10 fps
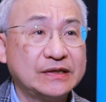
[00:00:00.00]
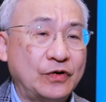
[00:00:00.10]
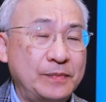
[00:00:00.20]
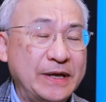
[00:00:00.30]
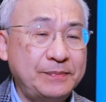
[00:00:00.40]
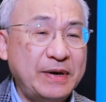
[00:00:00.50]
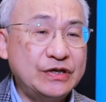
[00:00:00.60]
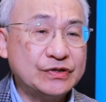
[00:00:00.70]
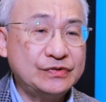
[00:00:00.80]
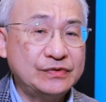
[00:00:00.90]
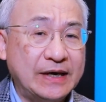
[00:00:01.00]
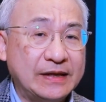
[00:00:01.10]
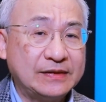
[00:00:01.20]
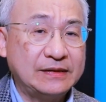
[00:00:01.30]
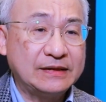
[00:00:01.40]
For many patients
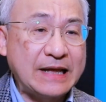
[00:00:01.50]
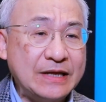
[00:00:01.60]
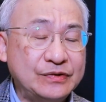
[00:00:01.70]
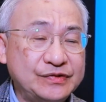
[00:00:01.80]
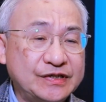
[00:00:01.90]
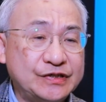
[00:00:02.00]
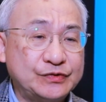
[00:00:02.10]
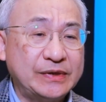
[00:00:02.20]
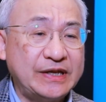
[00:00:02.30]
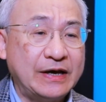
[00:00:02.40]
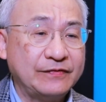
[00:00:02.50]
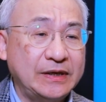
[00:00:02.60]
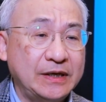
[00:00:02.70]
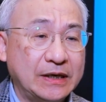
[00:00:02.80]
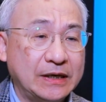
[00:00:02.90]
at diagnosis, when they have
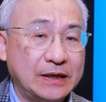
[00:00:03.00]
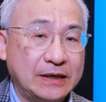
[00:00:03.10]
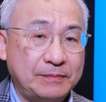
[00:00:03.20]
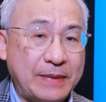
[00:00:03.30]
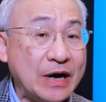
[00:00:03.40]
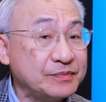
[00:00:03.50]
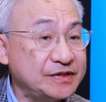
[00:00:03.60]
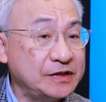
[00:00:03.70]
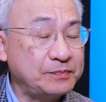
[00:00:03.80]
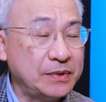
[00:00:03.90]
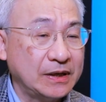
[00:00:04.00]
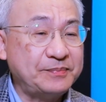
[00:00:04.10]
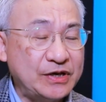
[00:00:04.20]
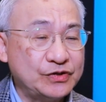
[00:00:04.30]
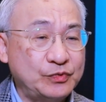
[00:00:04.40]
the biopsy,
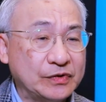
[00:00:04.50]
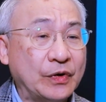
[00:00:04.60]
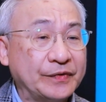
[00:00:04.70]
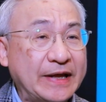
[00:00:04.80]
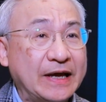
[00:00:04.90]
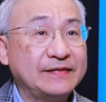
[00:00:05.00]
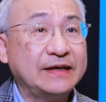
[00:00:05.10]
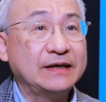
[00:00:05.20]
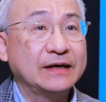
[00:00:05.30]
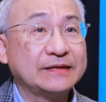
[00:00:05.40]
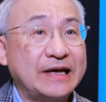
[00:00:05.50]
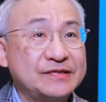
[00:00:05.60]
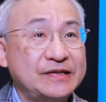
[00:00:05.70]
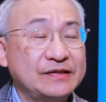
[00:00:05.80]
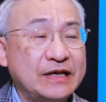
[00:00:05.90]
some patients will already have the testing.